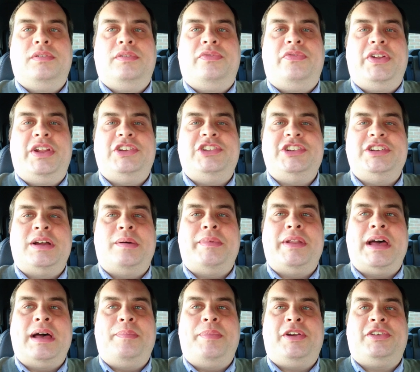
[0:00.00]
Finishing up
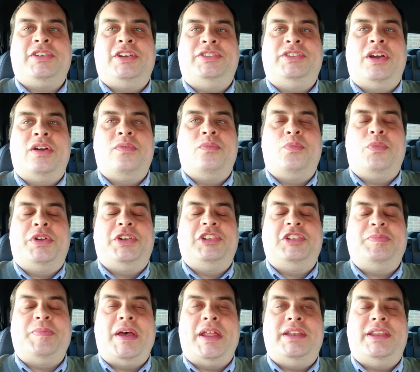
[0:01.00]
now because I don't want to
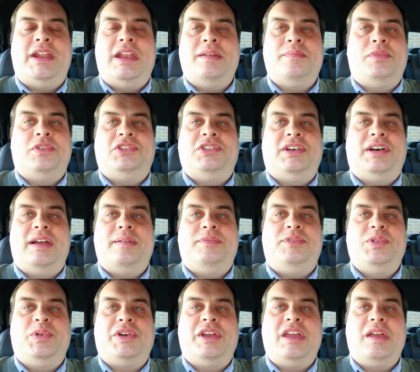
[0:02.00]
spend any more time
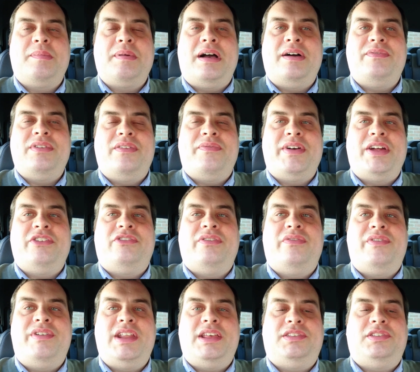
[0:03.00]
talking about the adventure
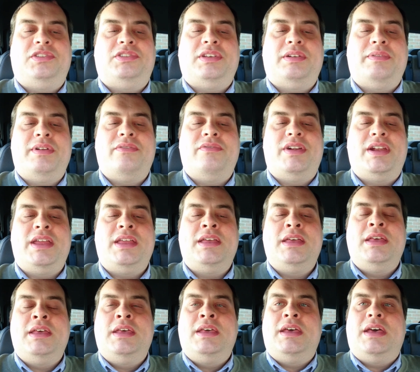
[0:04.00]
than necessary, really.
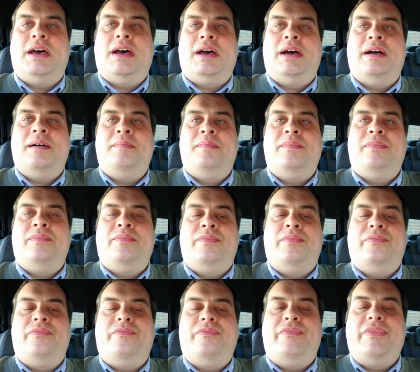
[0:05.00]
Um,
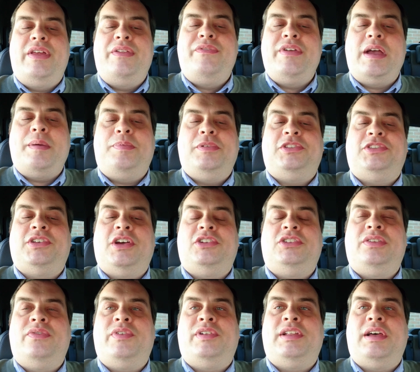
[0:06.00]
in the episode
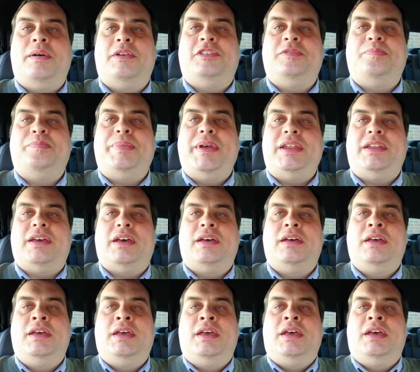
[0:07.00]
To The Lowest Bidder,
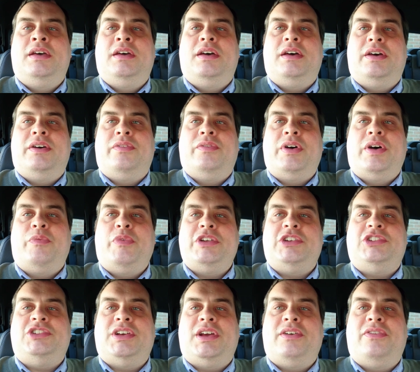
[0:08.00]

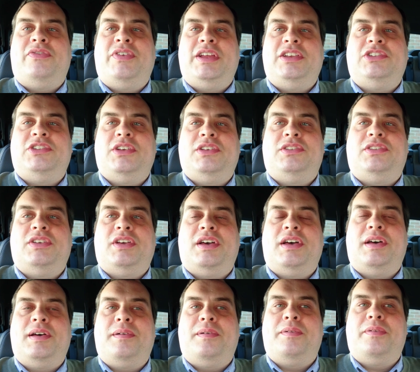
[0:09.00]
which uh, features
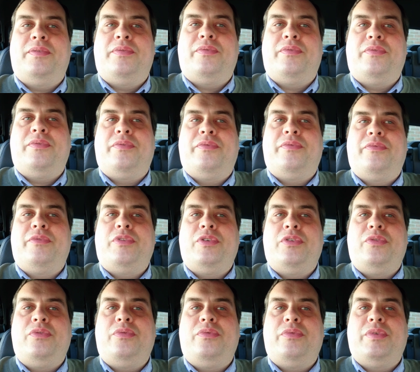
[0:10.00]
uh,
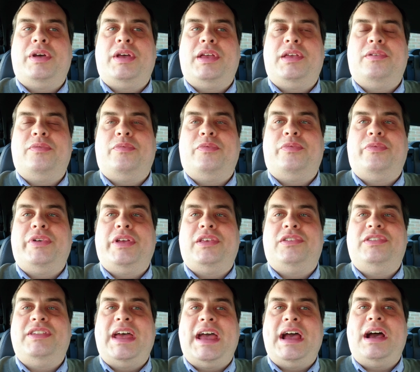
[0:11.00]
who uh,
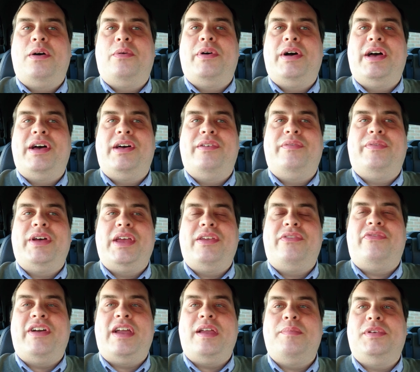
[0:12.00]
is now a, a
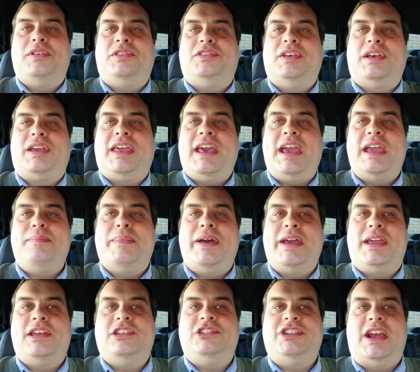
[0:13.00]
famous uh, cake
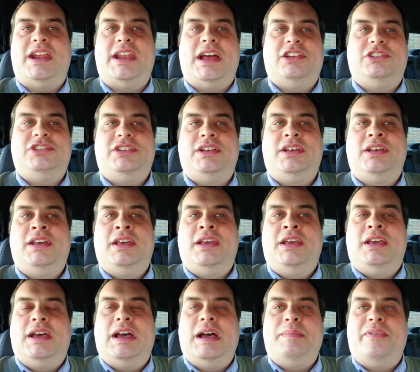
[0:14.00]
maker, Jane Asher,
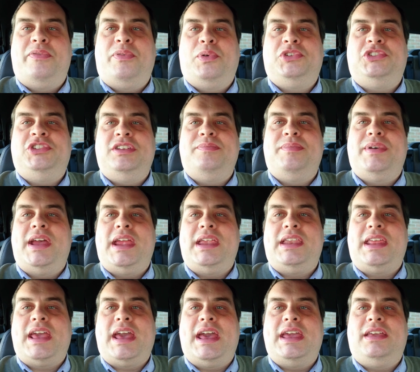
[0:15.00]
uh, before she
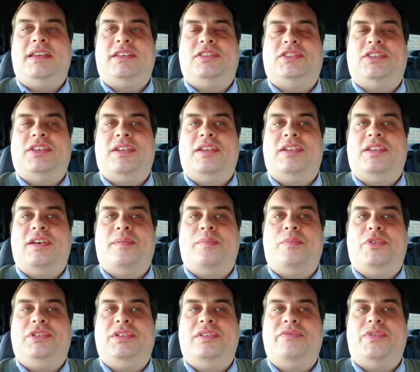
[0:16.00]
made cakes and um,
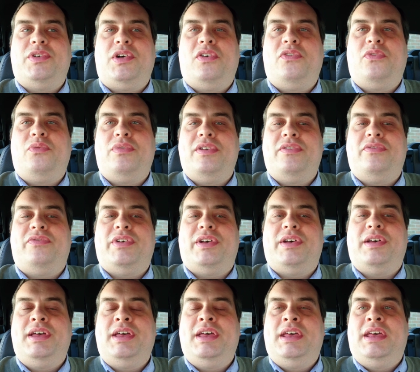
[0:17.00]
was involved with
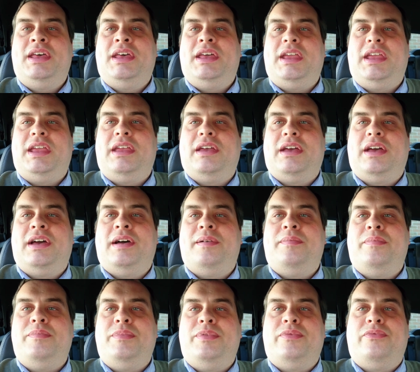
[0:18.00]
uh,
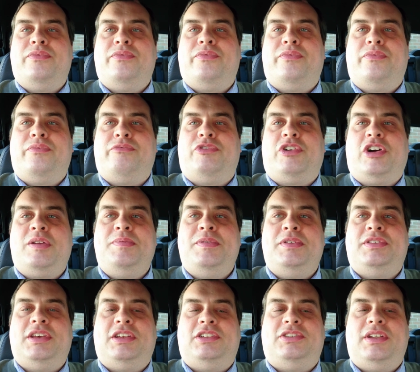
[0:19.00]
um, rock
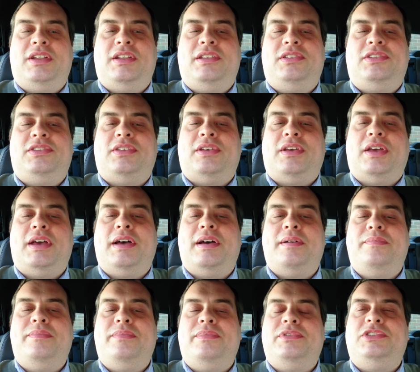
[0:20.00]
musicians.
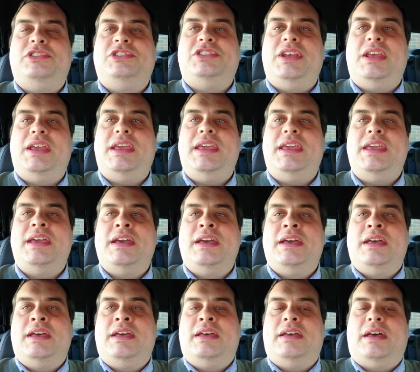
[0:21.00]
Um, she
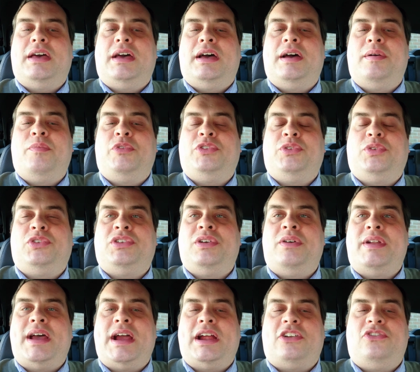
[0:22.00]
uh, was also
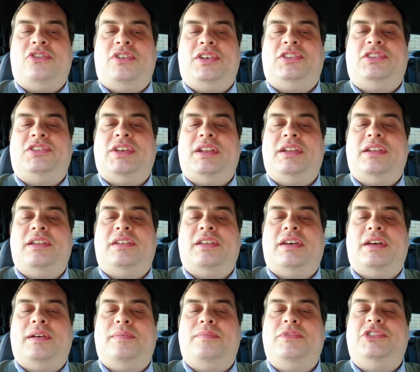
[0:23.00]
an actress, and
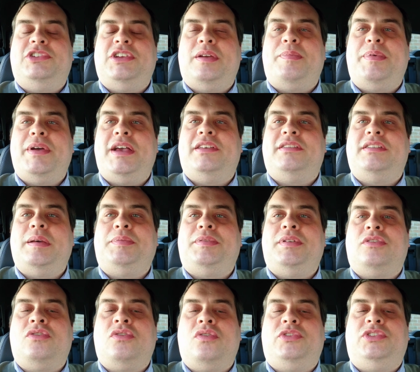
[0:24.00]
um, she appears in an
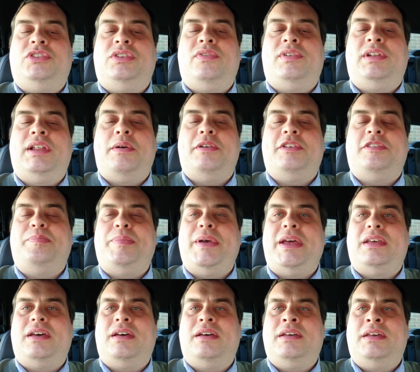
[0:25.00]
episode called To The Lowest
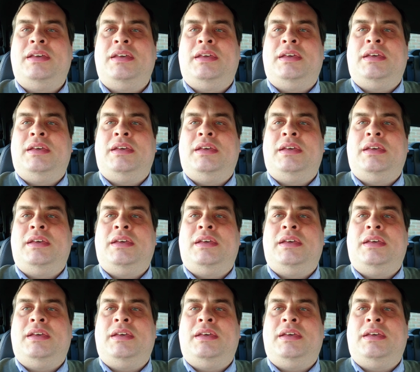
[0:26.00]
Bidder